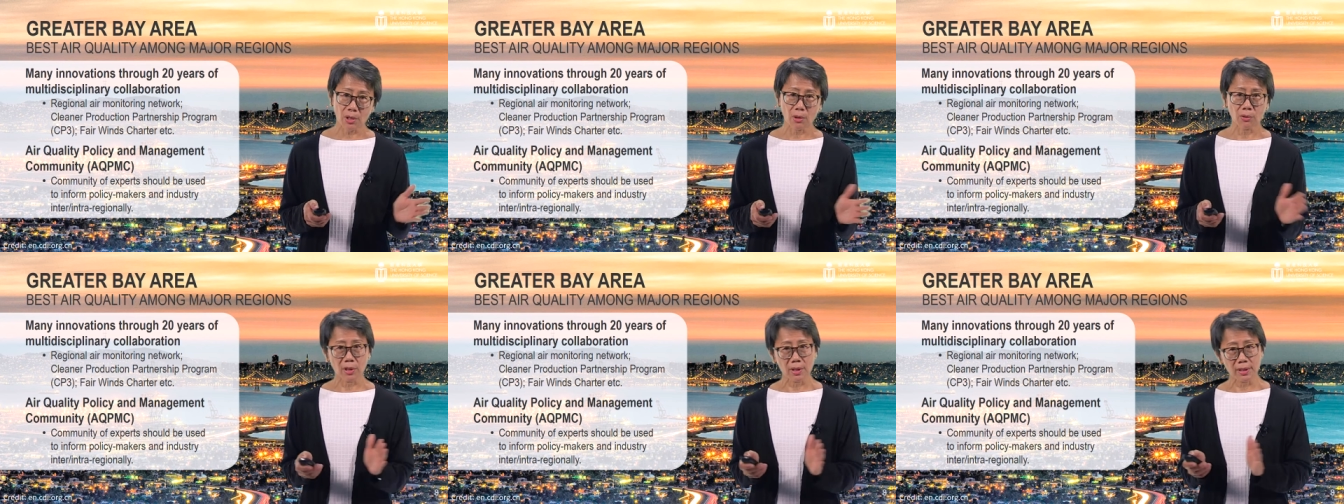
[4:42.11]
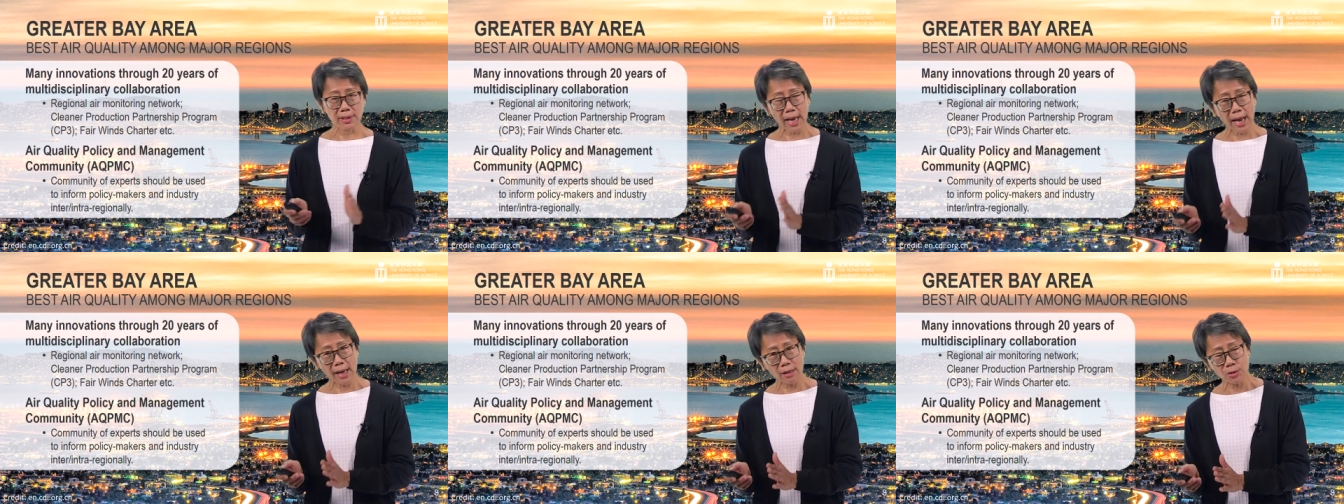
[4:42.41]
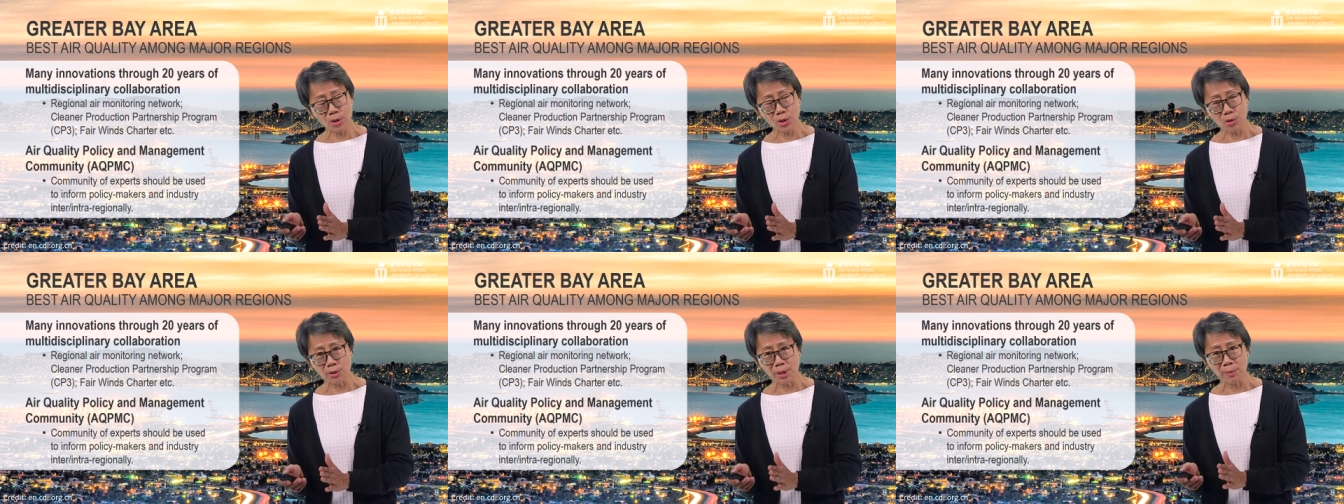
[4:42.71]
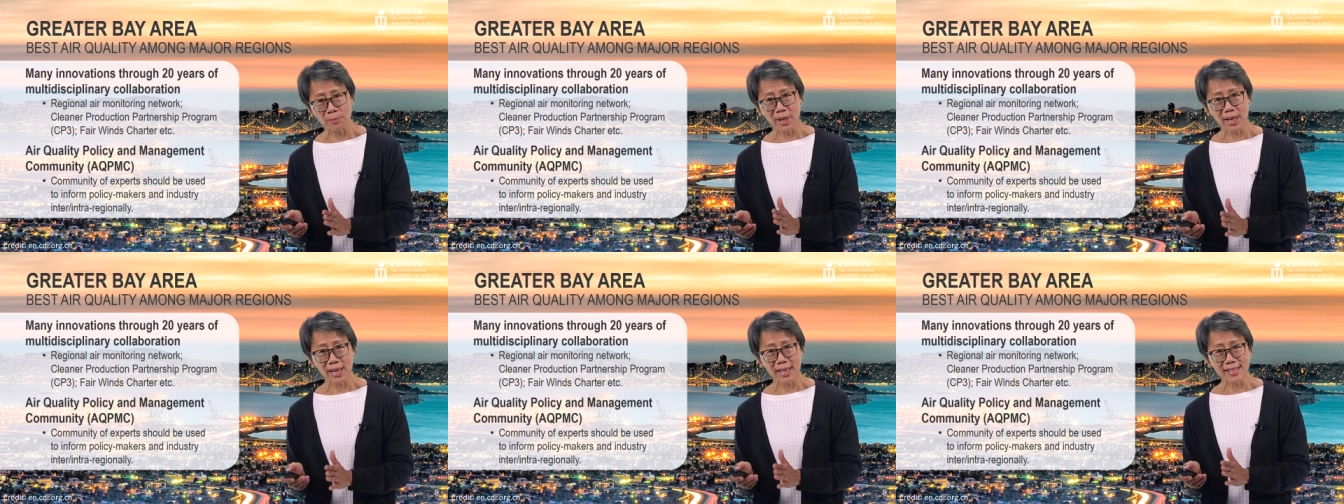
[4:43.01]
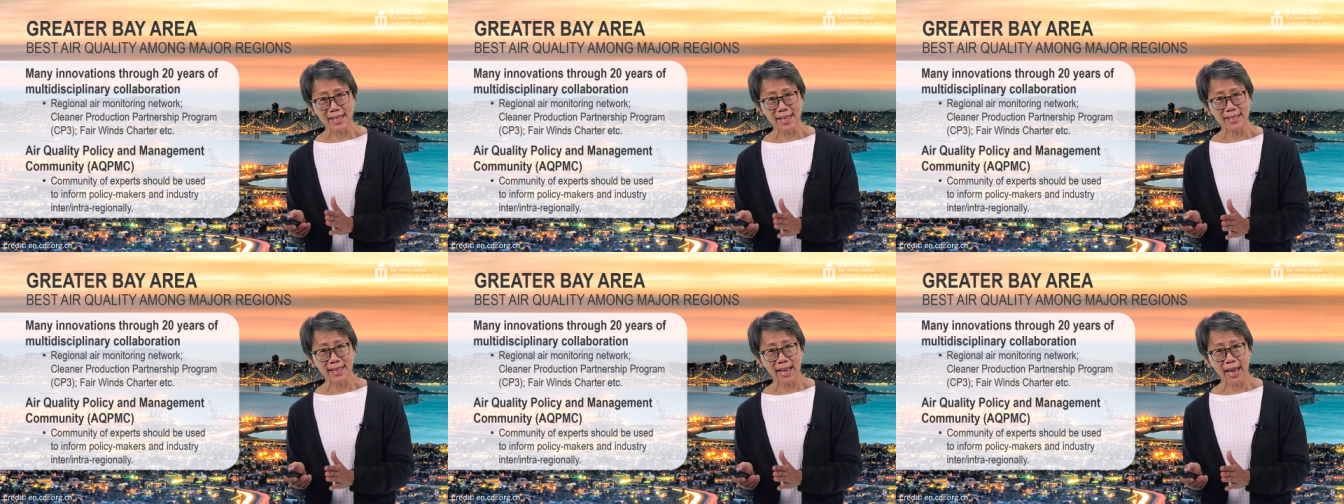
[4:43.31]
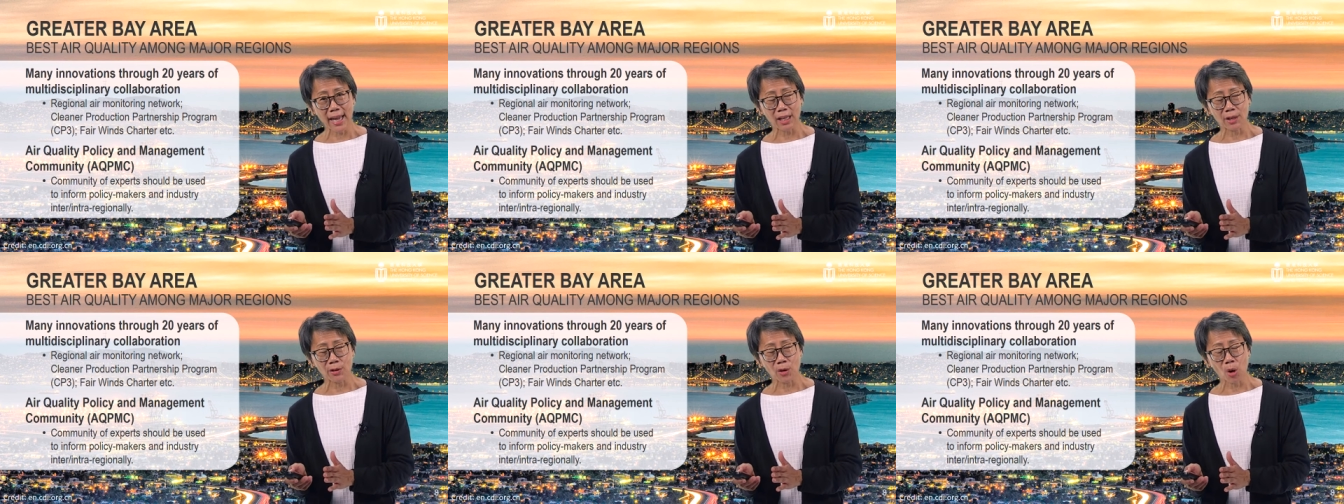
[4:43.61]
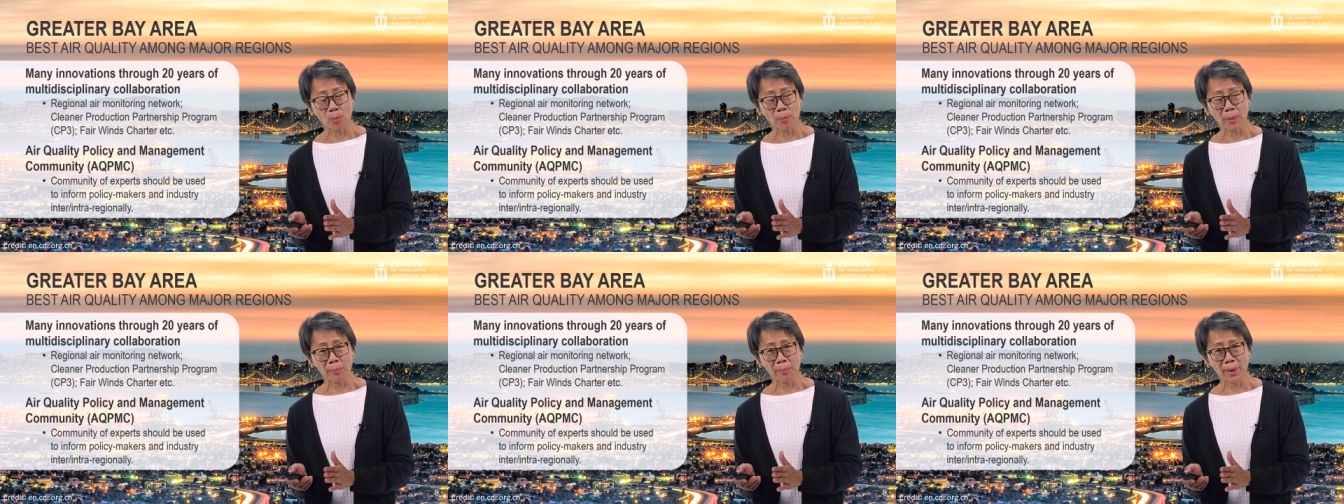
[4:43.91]
So the downstream that has had the
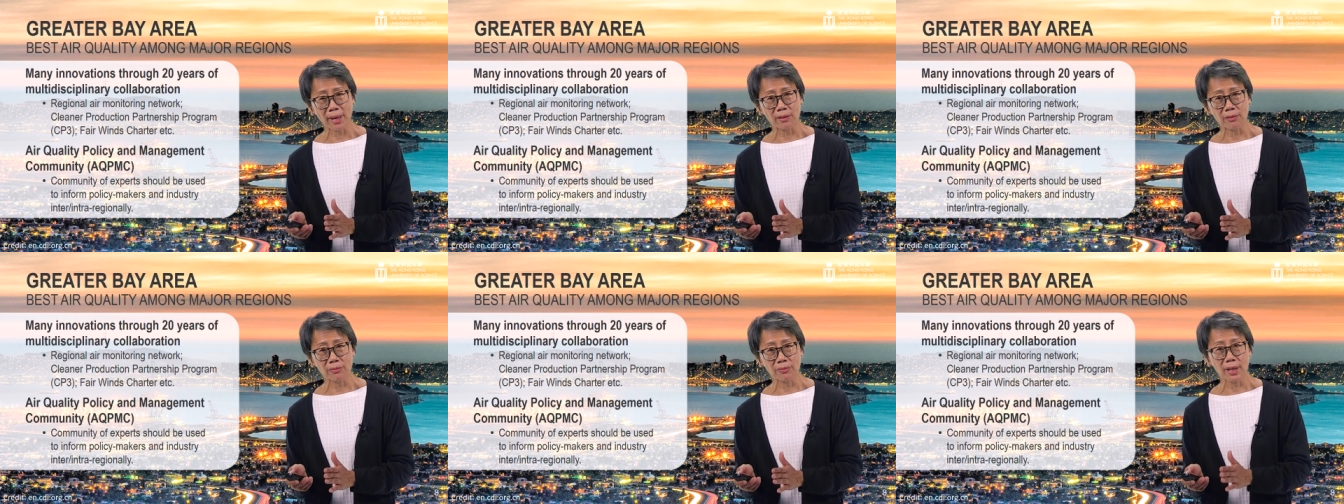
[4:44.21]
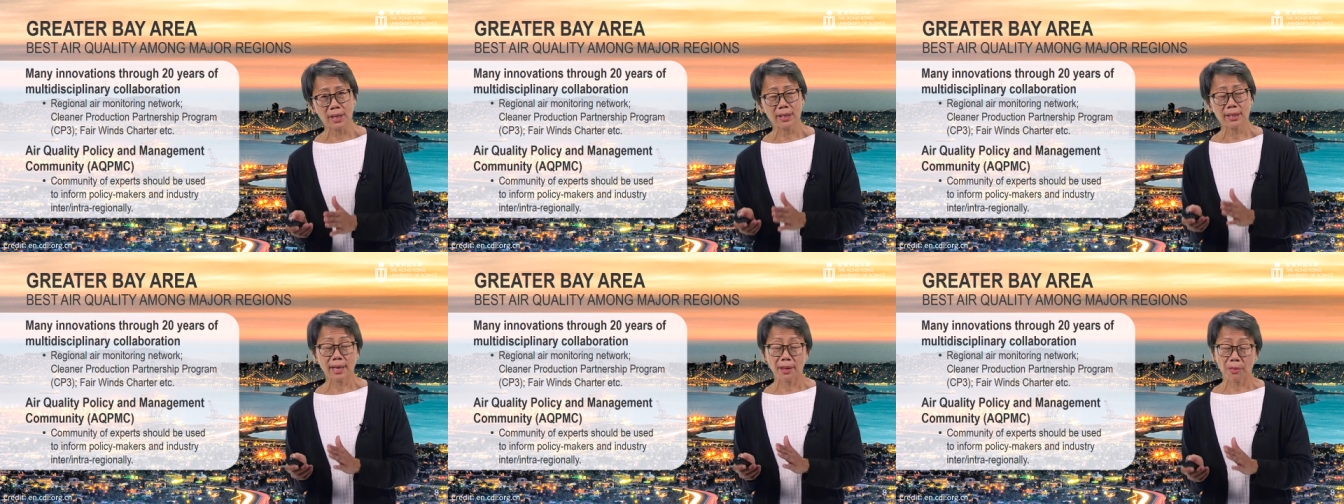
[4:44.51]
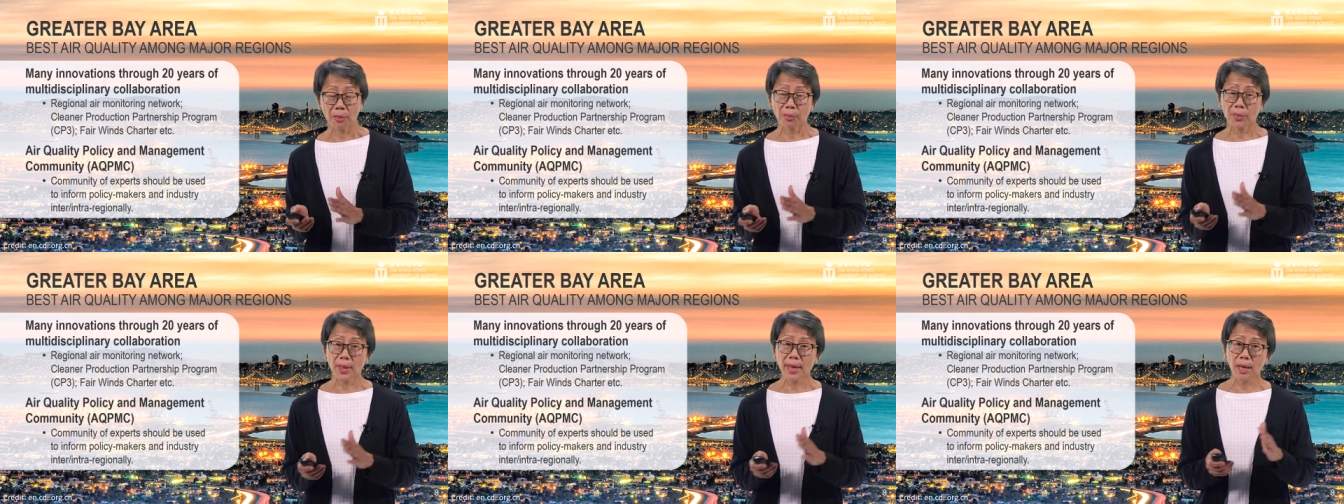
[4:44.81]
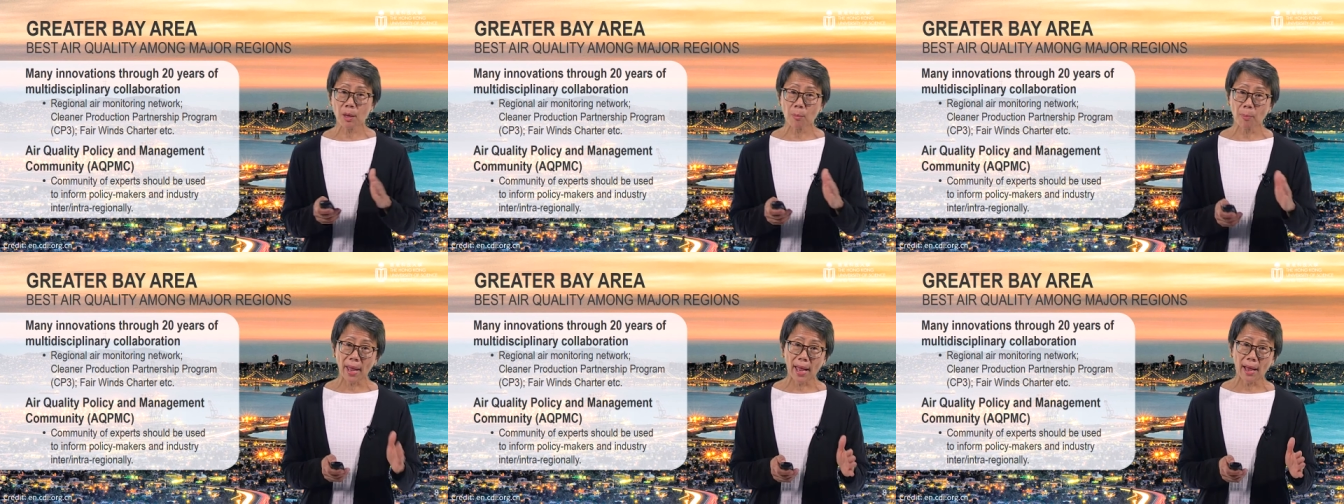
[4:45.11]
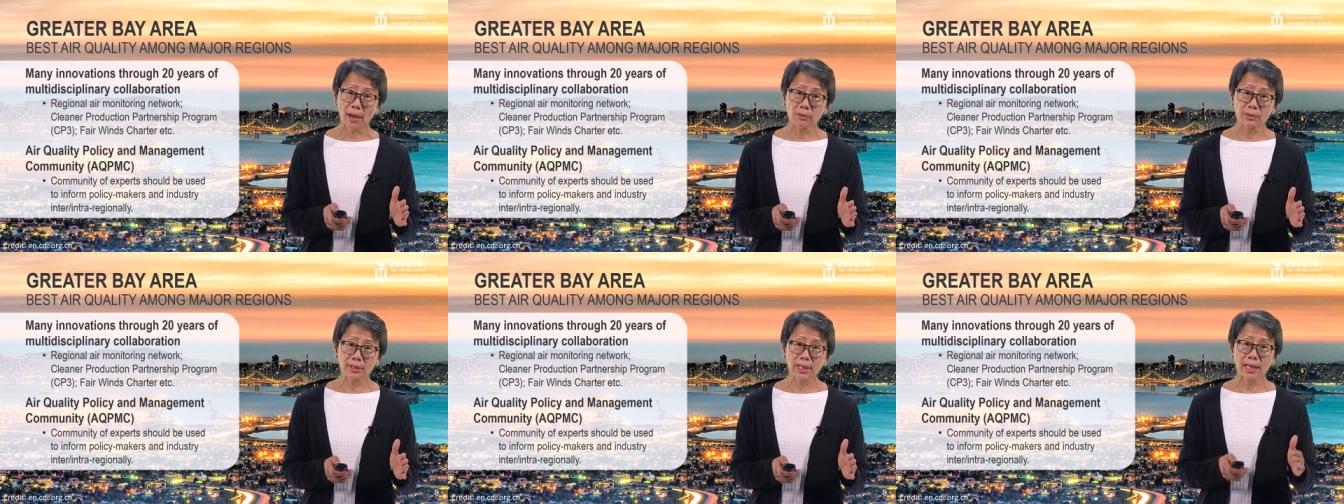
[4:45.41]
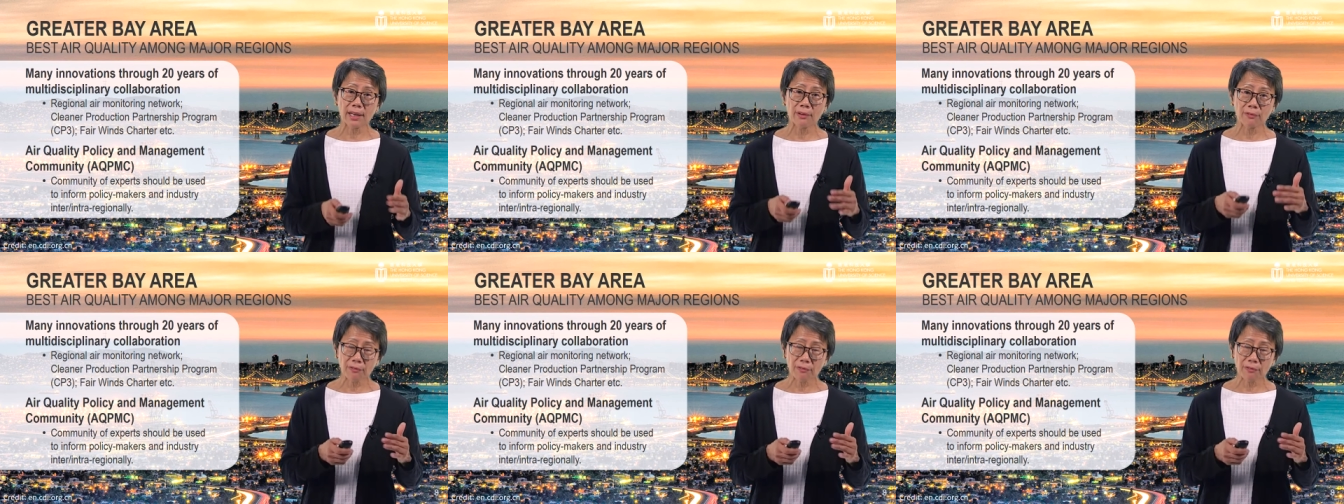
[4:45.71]
economic benefit can think about